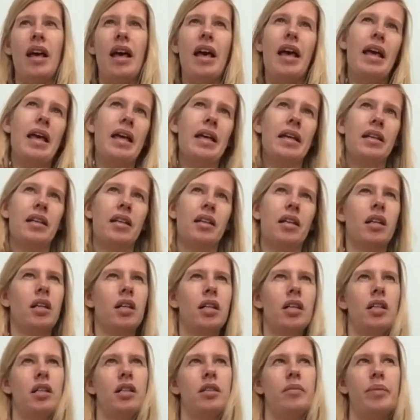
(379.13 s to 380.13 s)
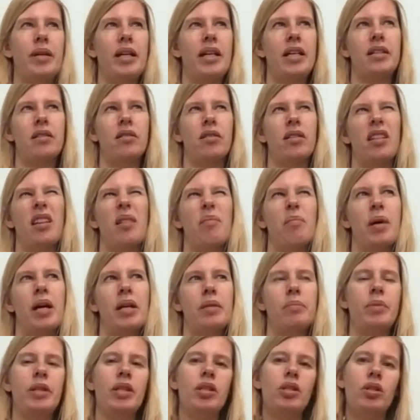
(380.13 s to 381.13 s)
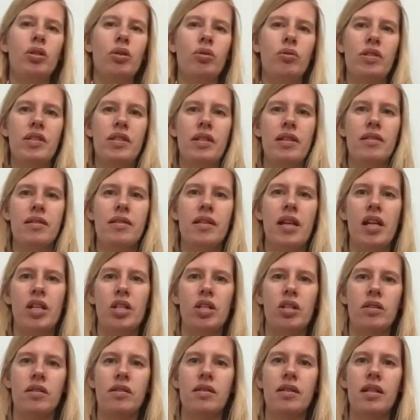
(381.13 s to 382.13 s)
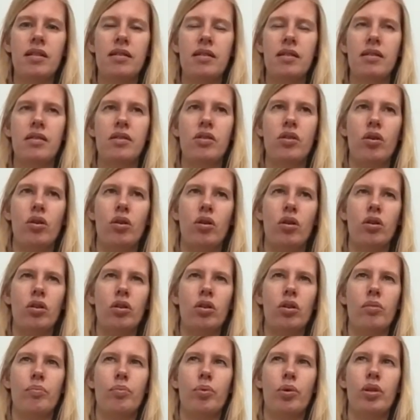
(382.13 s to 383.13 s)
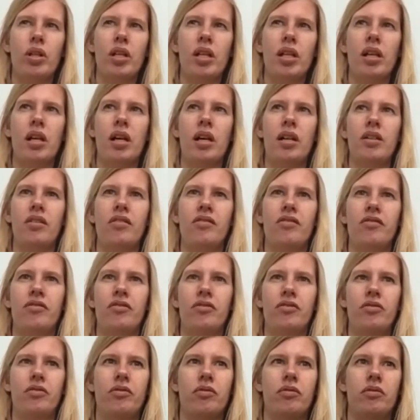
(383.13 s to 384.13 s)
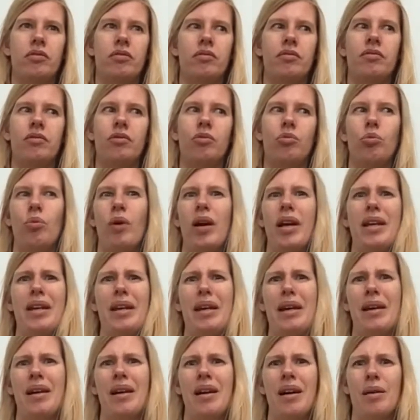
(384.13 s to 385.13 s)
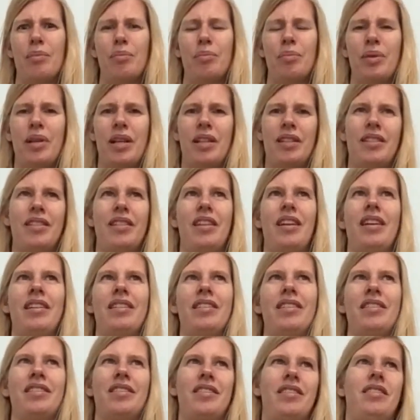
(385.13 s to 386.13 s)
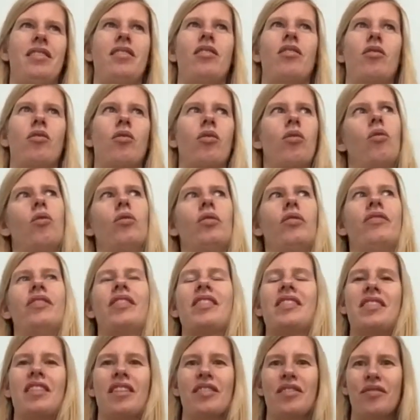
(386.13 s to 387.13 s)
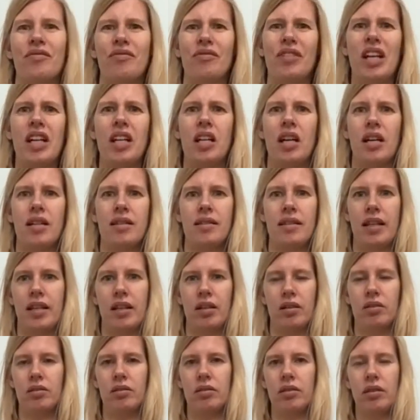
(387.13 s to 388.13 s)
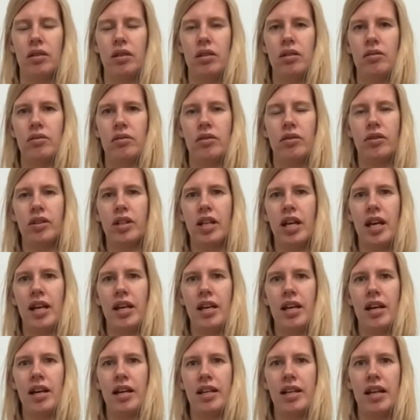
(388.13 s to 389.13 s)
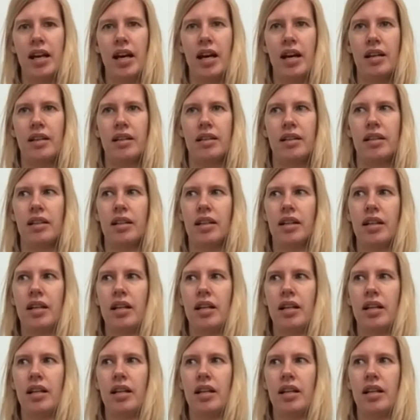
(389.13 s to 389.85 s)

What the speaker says: ache a little bit, or there might be new sensations. This is your body kind of waking up and all of a sudden realizing, oh, okay, I can